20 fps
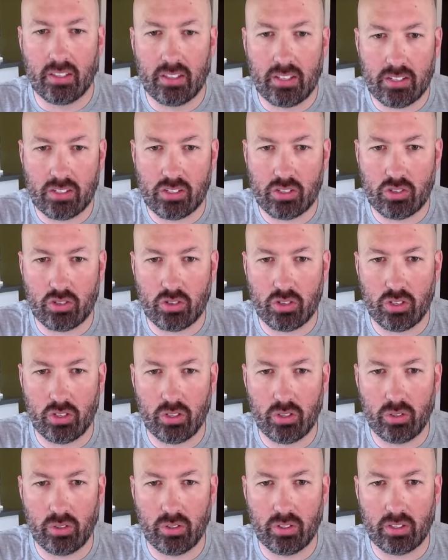This is
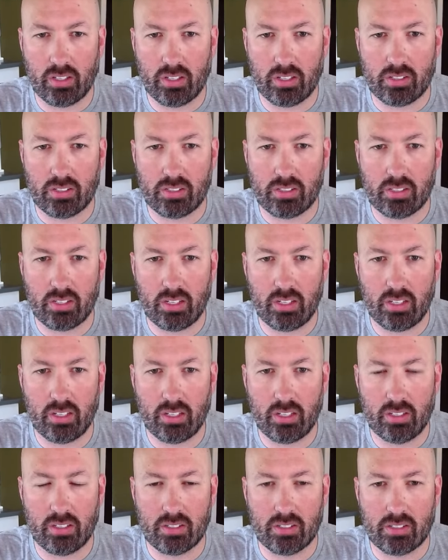true. This
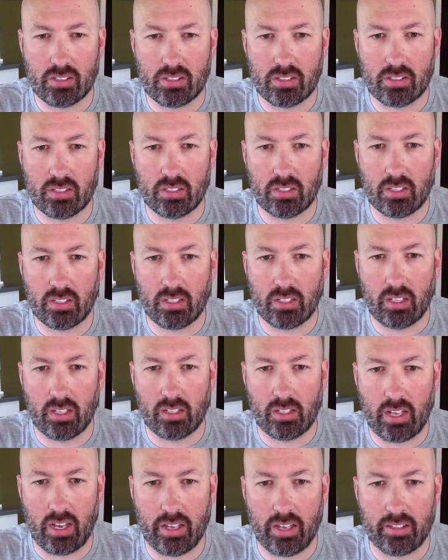is
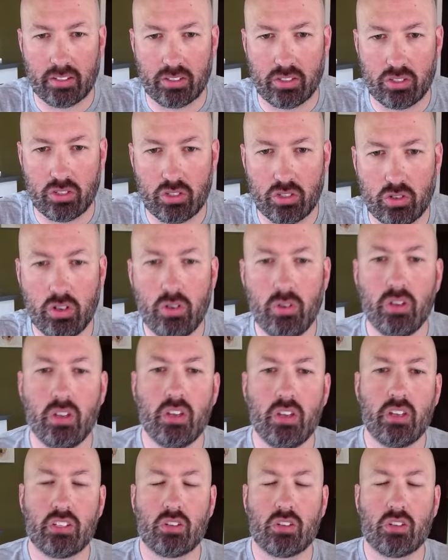a lie. This is true.